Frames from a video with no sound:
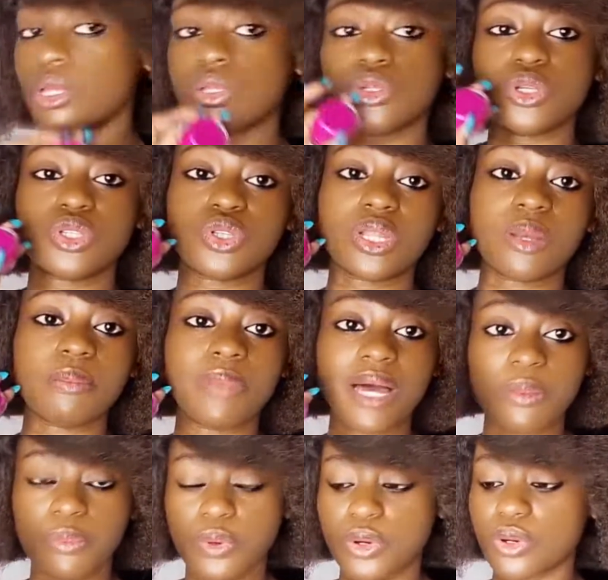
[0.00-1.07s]
So it's not a
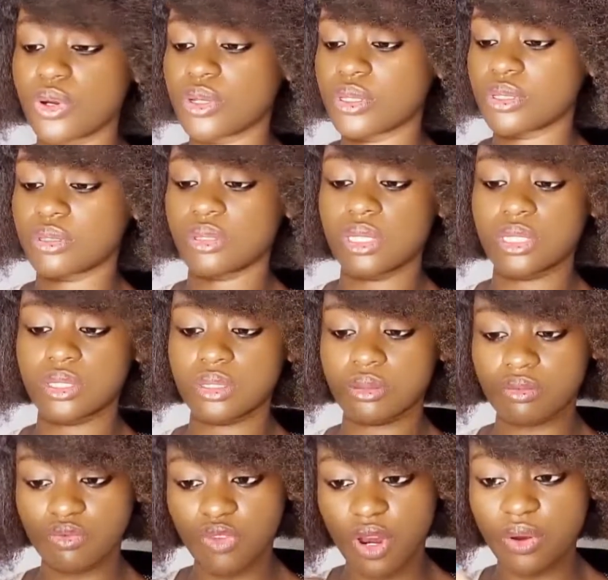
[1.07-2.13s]
bad product,
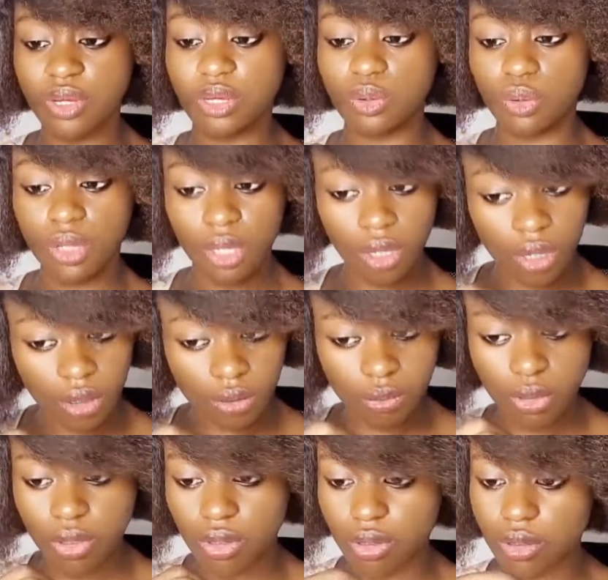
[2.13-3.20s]
it's very okay,
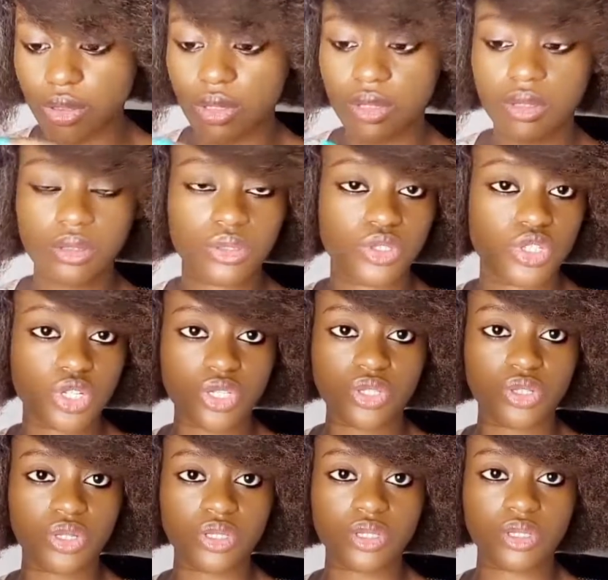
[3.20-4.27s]
but
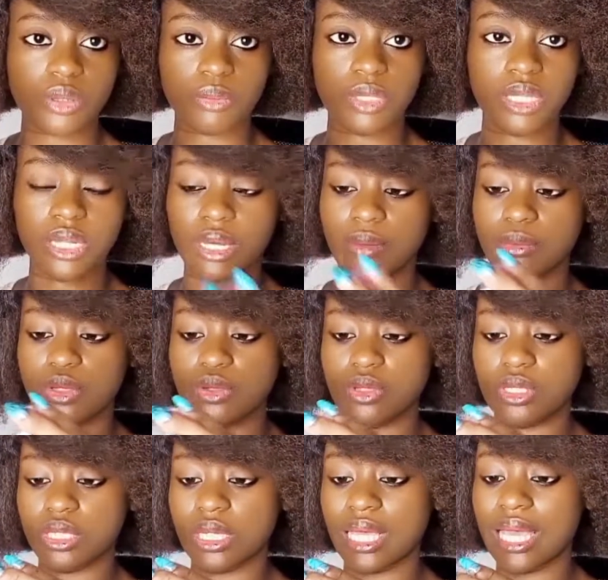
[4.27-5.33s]
just not something I'm
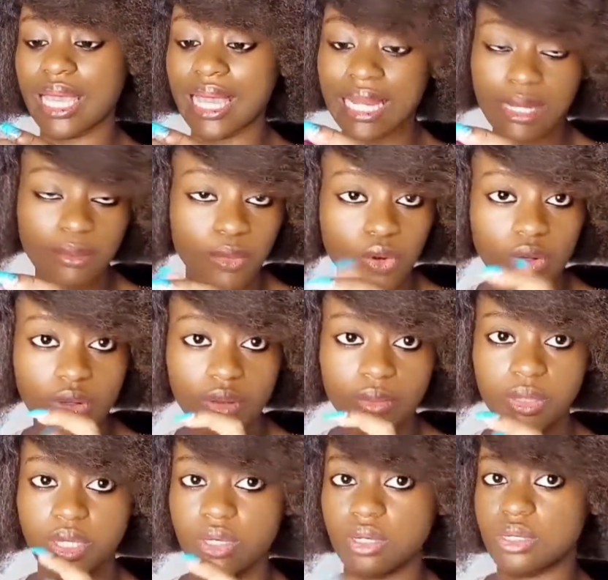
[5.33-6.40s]
using anymore
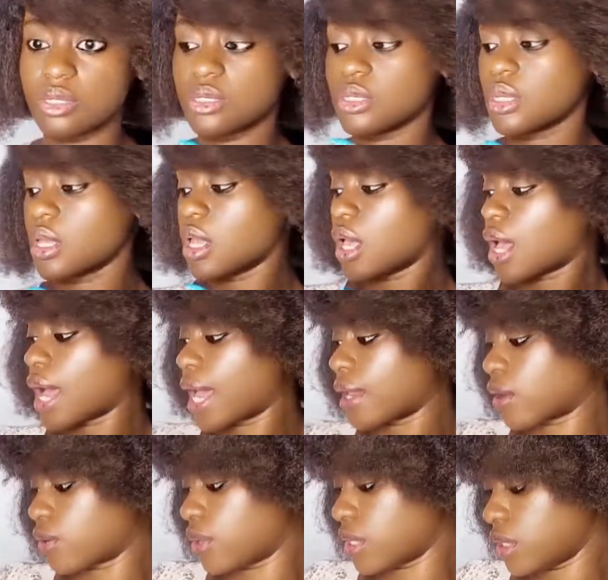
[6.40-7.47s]
because I
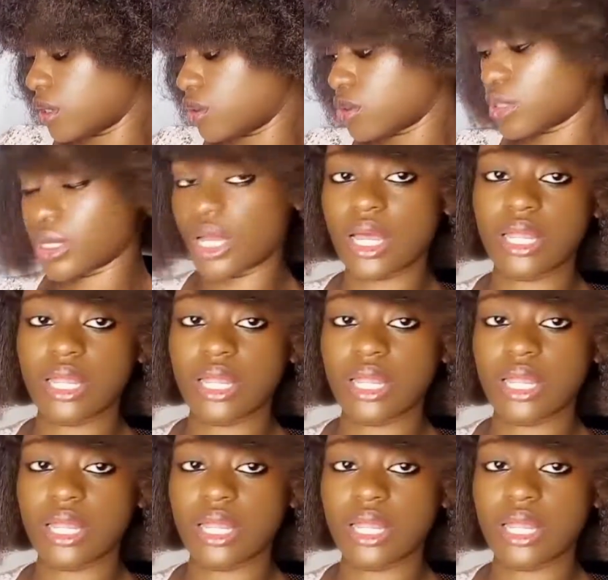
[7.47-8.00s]
currently use